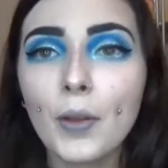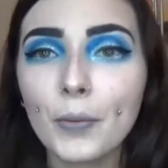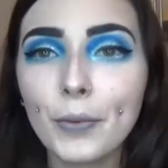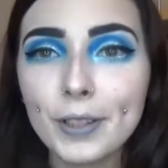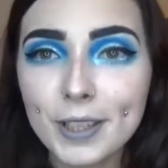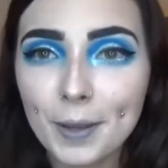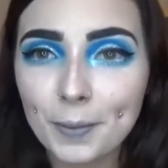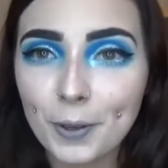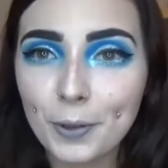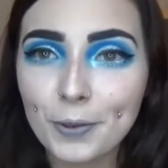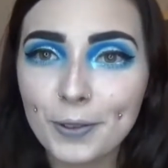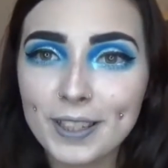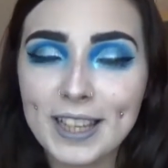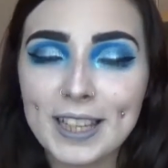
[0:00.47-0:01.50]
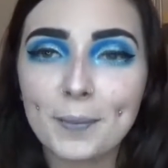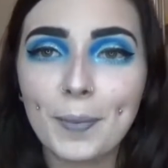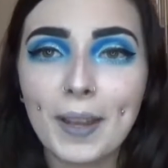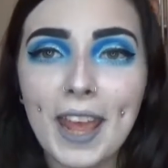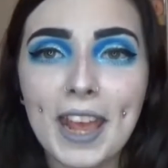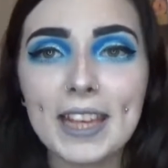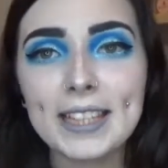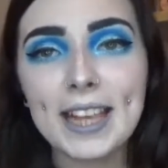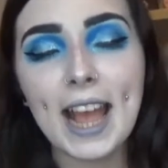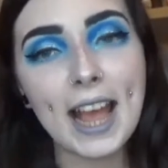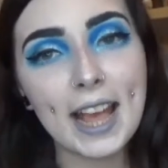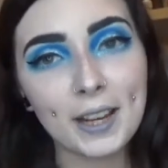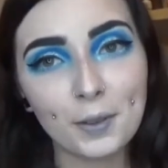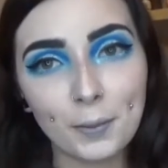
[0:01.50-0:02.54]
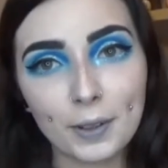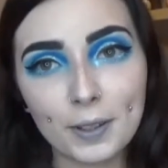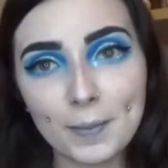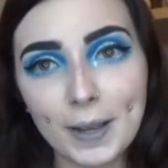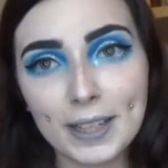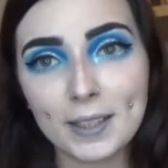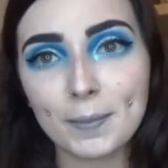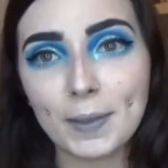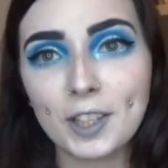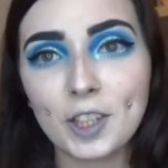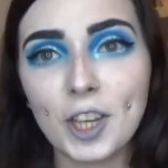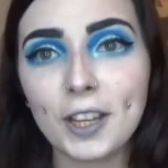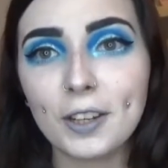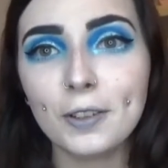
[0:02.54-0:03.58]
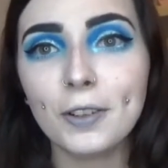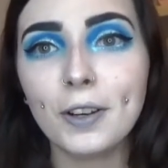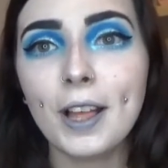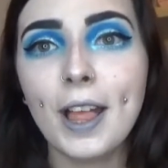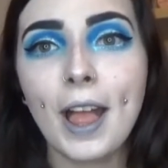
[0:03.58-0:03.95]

What's up, ghouls? It's Blaze and welcome back to my channel.